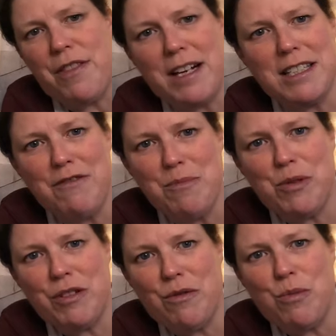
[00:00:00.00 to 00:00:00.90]
Thanks
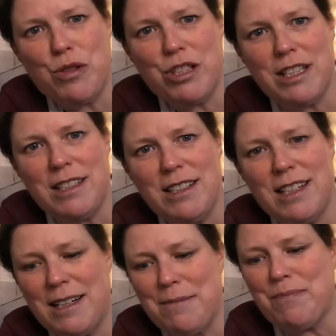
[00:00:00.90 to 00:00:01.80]
everybody for watching,
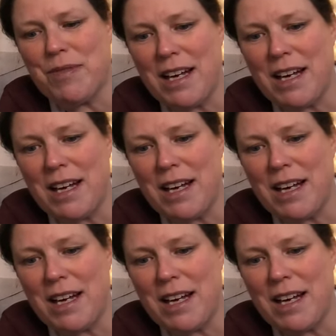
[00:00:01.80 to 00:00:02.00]
and